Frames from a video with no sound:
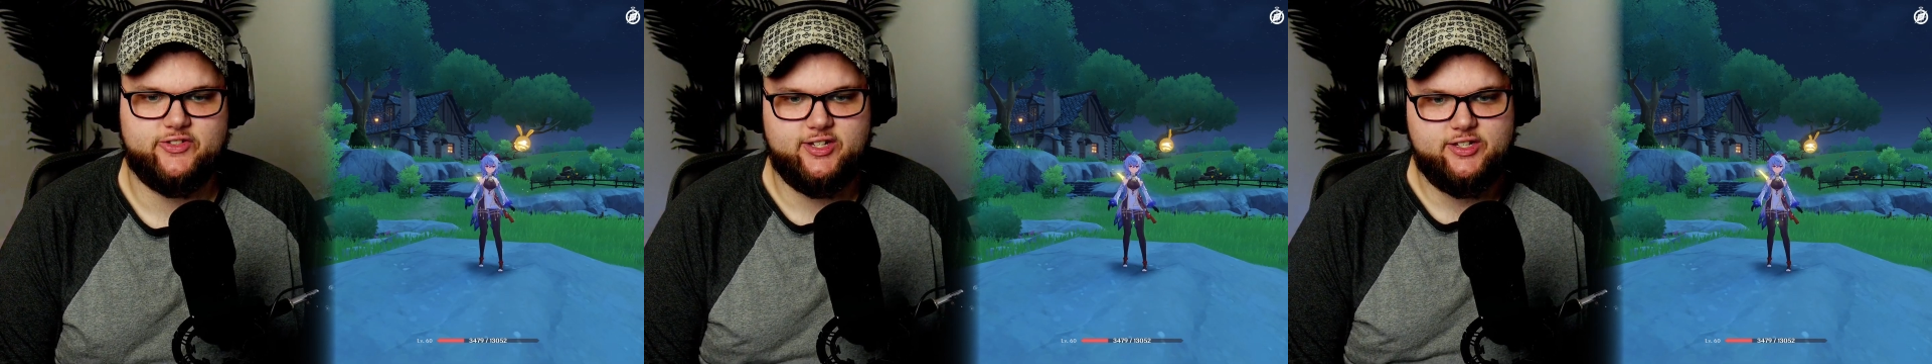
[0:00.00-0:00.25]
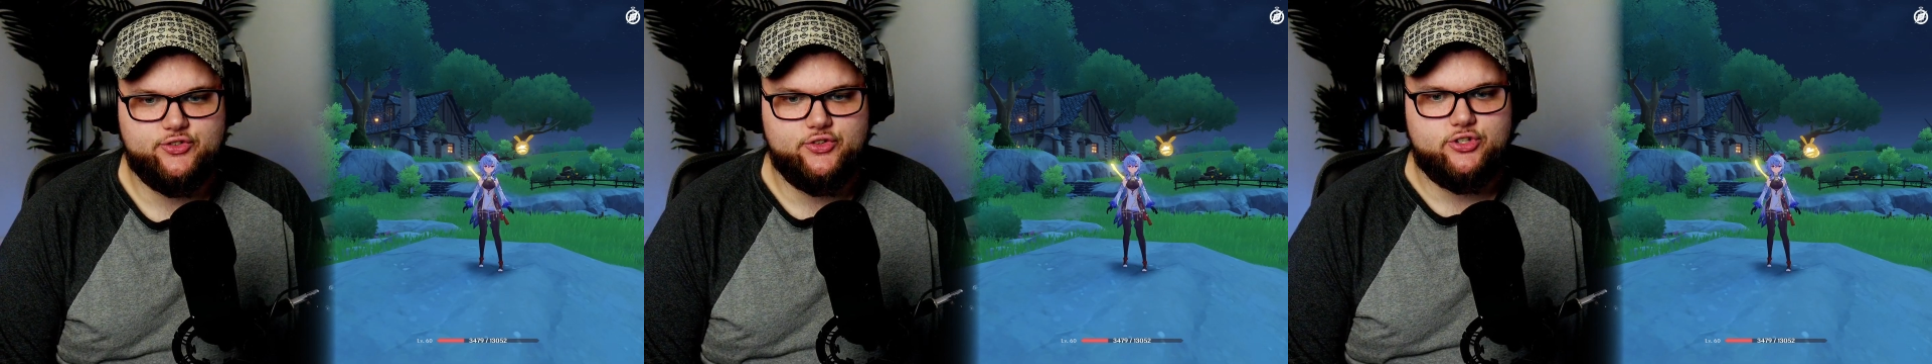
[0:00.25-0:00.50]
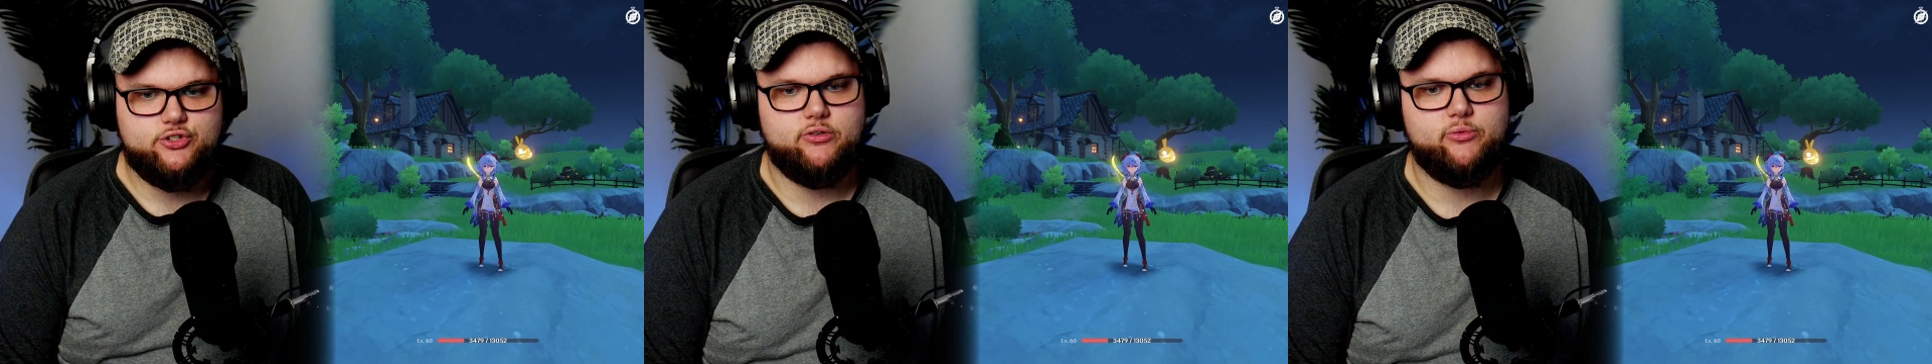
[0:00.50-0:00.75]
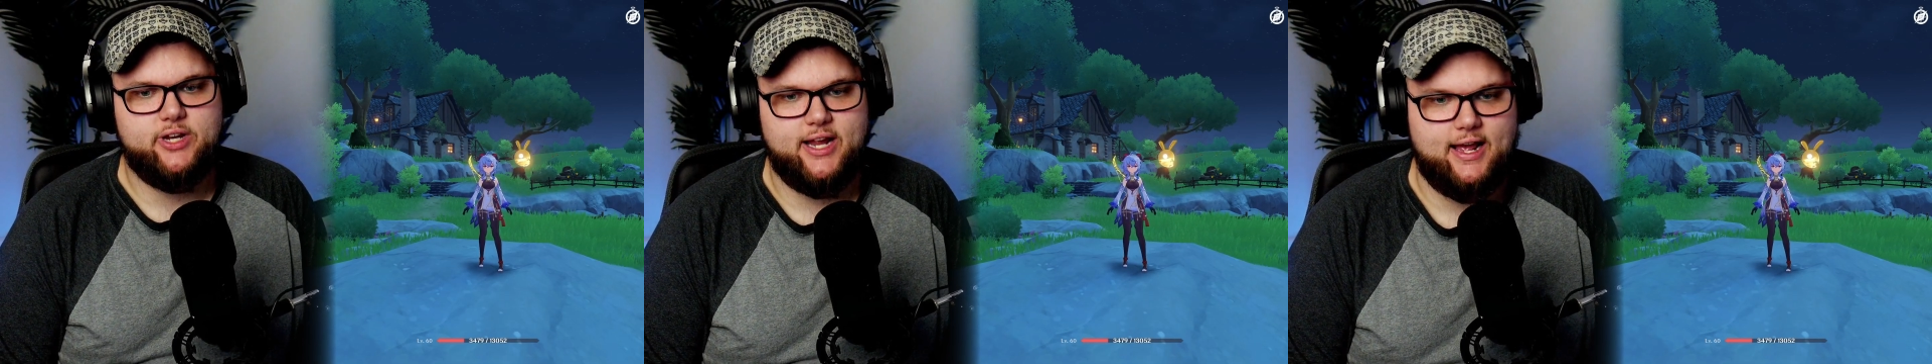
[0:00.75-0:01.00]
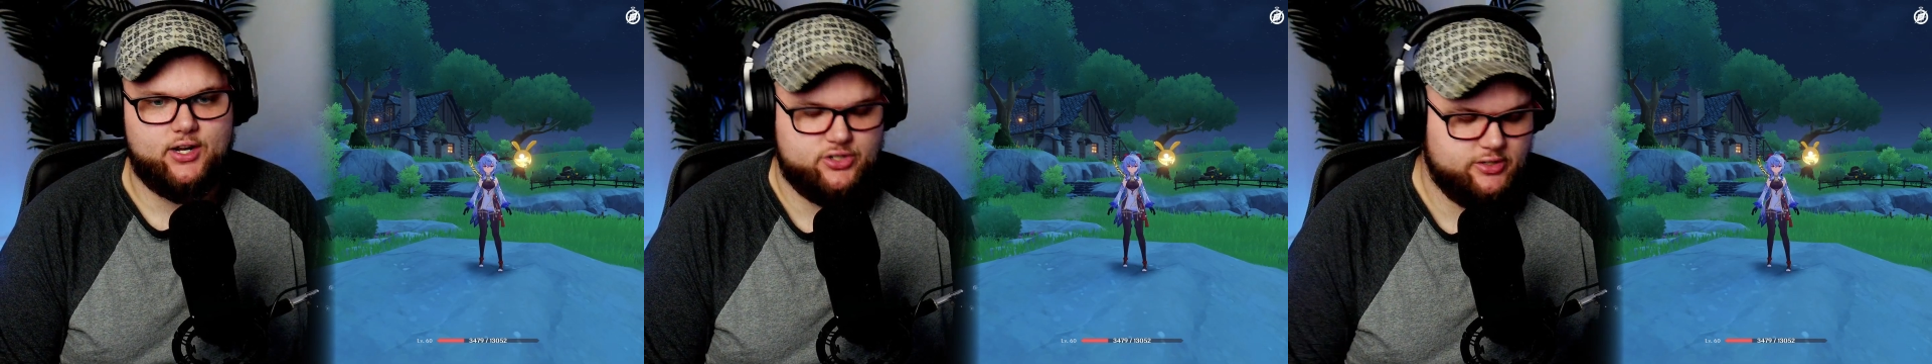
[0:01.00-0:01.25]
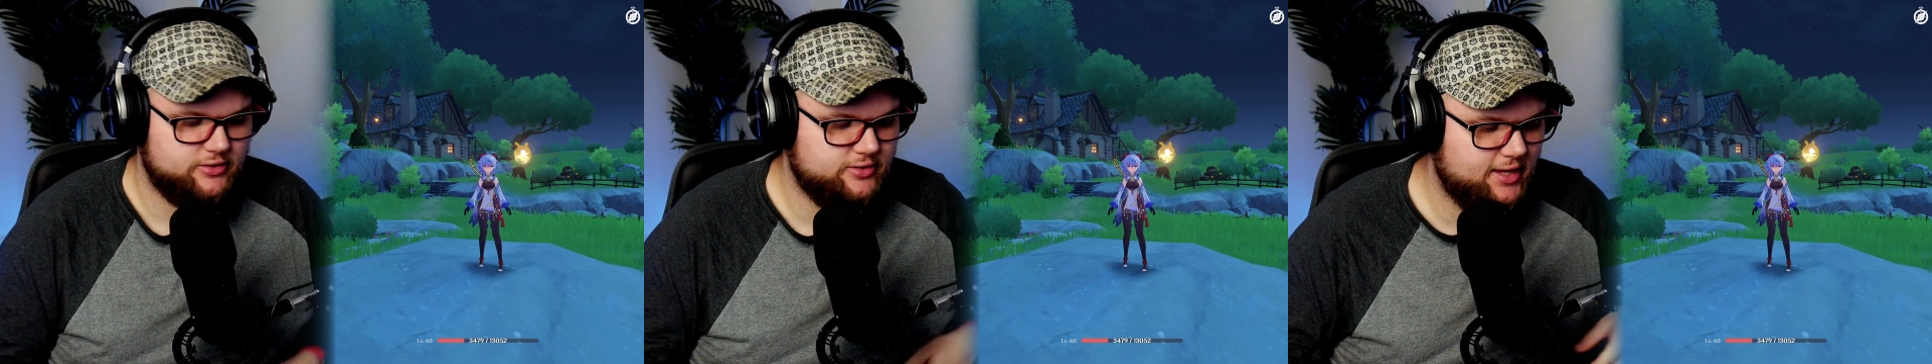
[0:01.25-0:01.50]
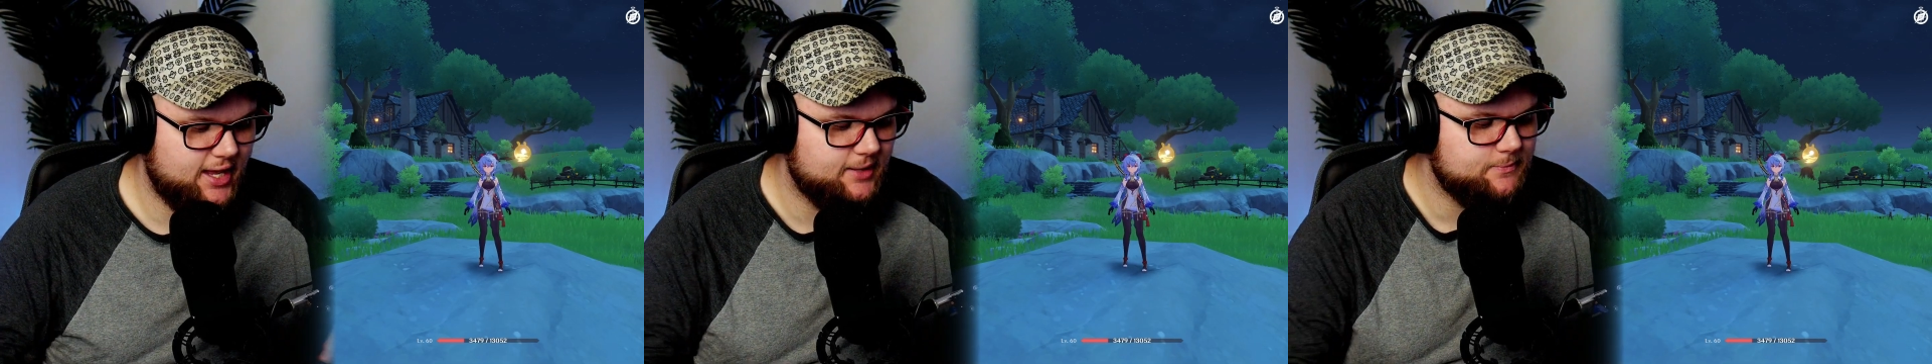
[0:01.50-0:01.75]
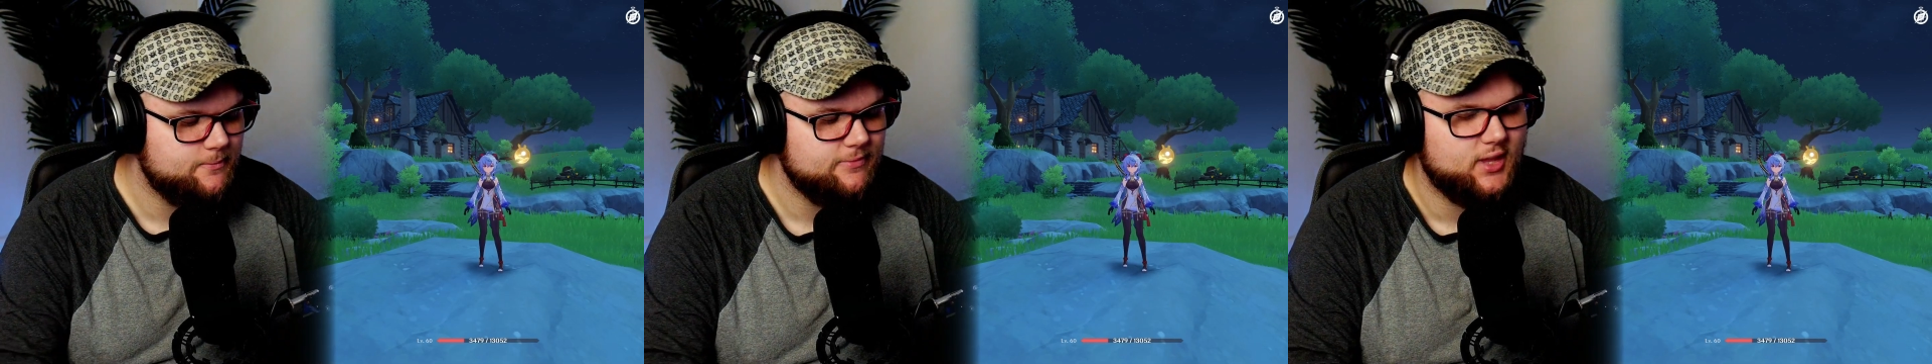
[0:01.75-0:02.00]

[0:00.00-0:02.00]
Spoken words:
These are the two reactions that